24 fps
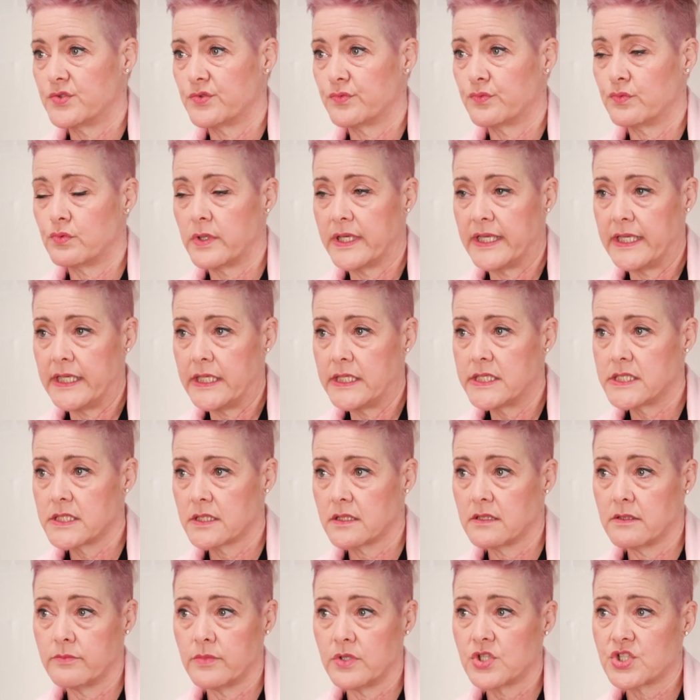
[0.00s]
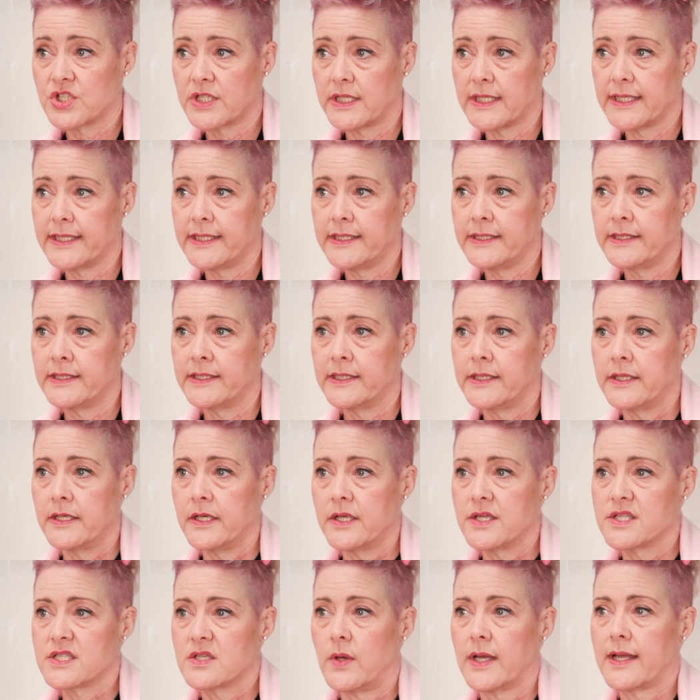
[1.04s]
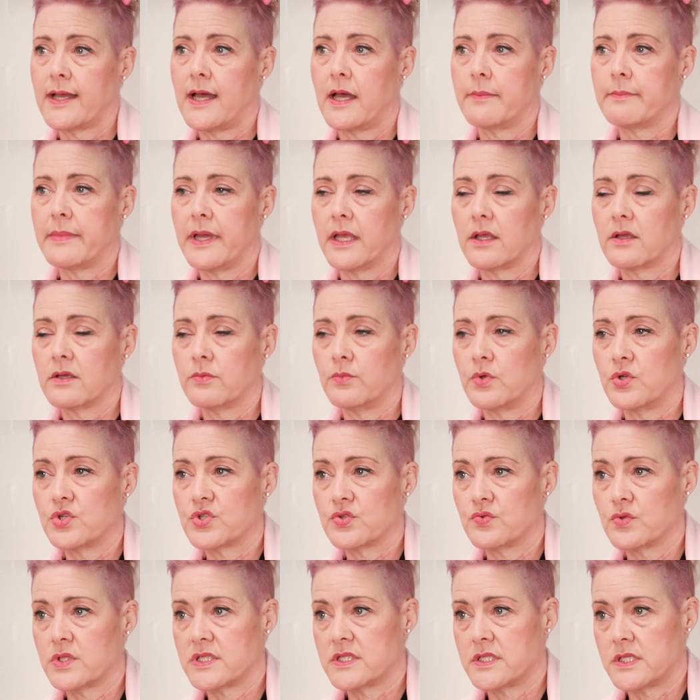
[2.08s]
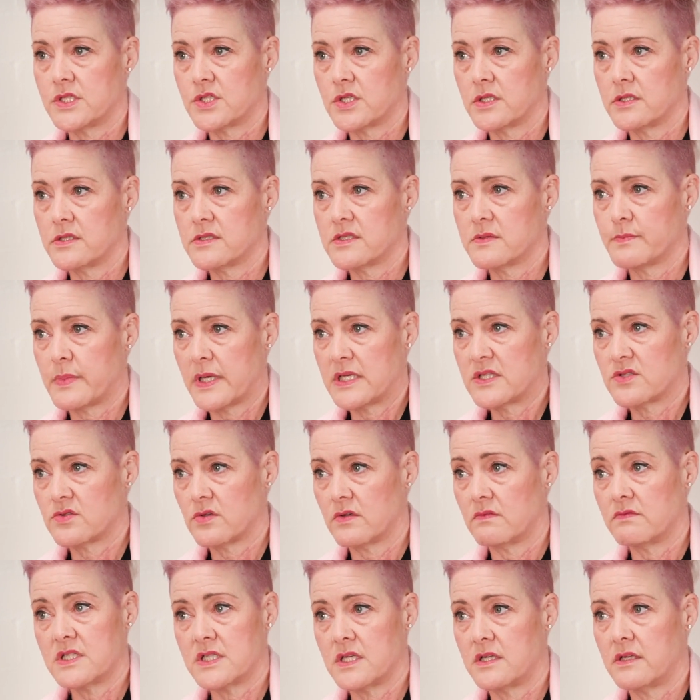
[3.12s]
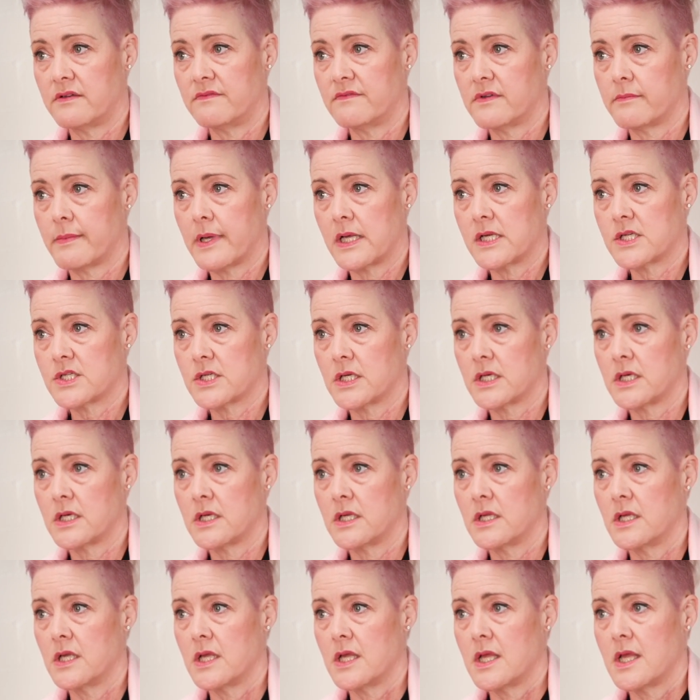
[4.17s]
to read commercially. So I can't make commercial decisions based on written information.